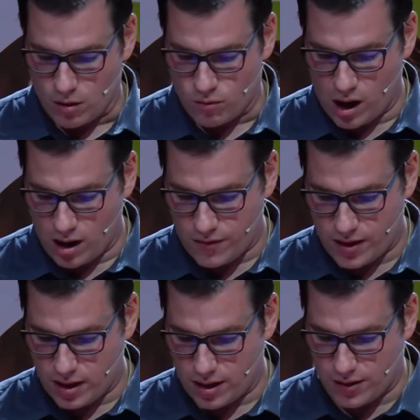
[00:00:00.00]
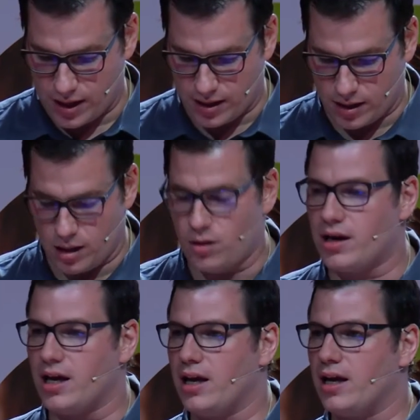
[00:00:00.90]
Rather than
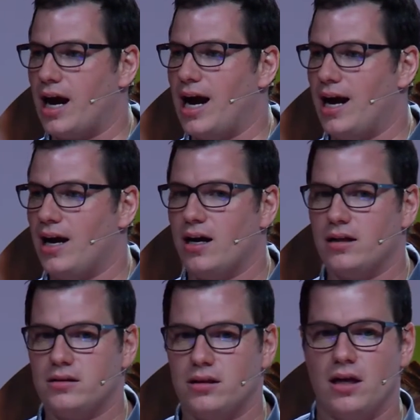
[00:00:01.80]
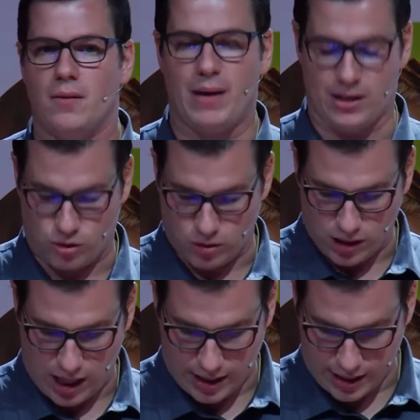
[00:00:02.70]
looking at
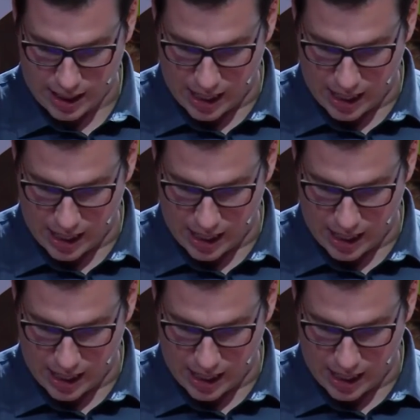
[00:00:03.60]
petrol and